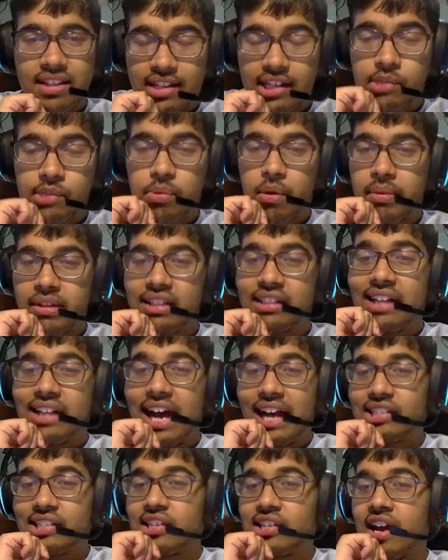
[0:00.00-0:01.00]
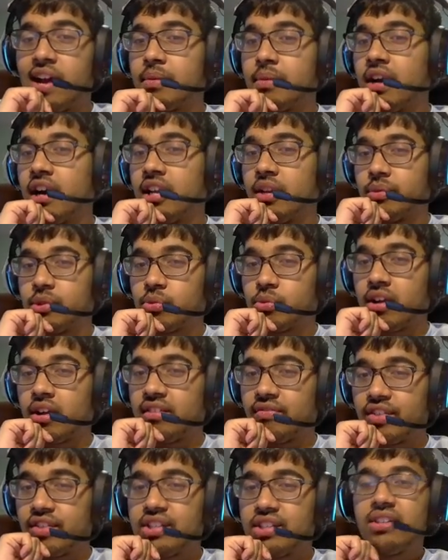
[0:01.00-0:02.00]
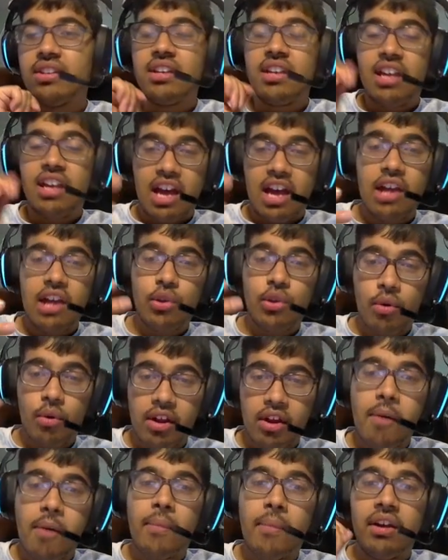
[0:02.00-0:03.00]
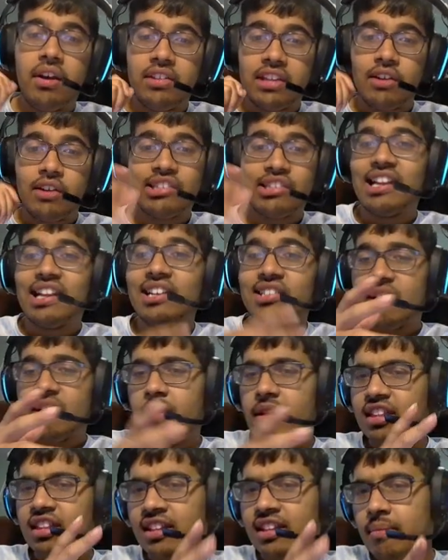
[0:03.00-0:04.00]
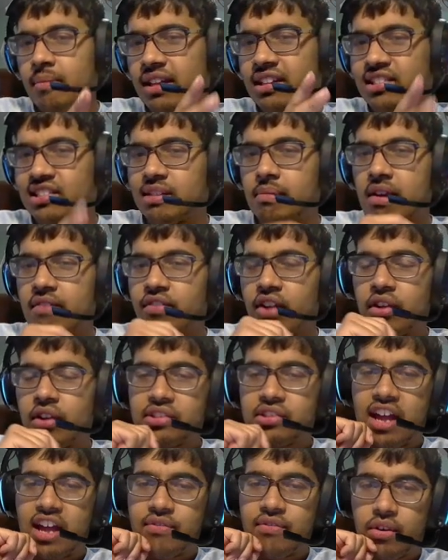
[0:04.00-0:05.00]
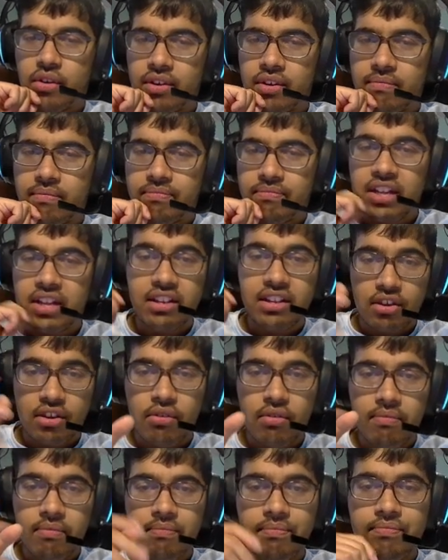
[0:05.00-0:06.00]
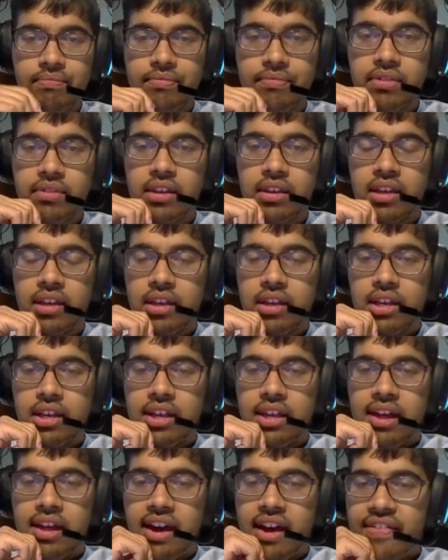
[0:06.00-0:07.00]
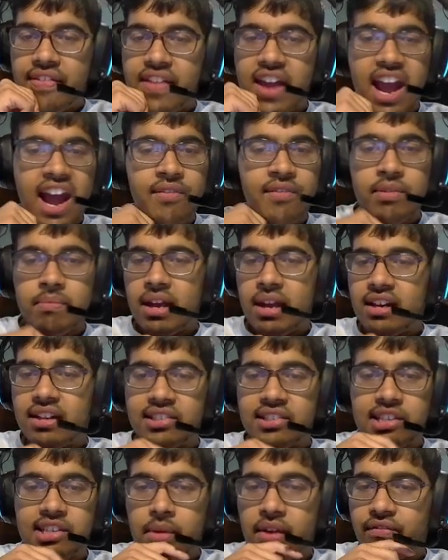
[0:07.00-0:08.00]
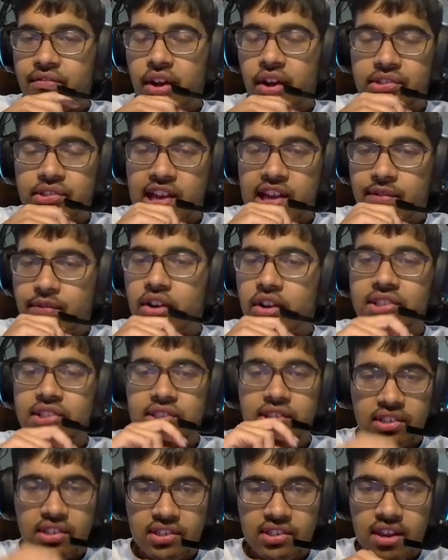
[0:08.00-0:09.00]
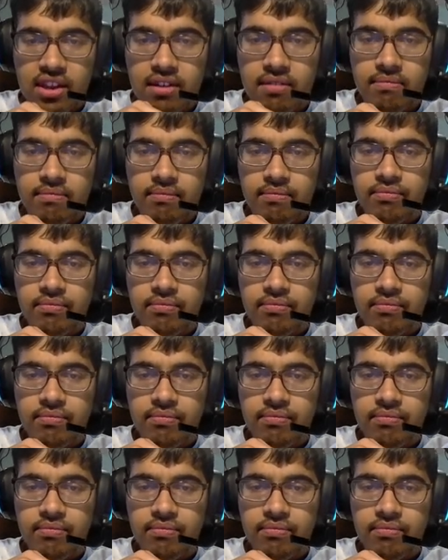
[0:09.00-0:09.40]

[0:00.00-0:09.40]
That's probably the last time Ghana was relevant, and there were um, that was the last time I think they made the semifinals of Afcon that year. They haven't made a semifinals of Afcon since then.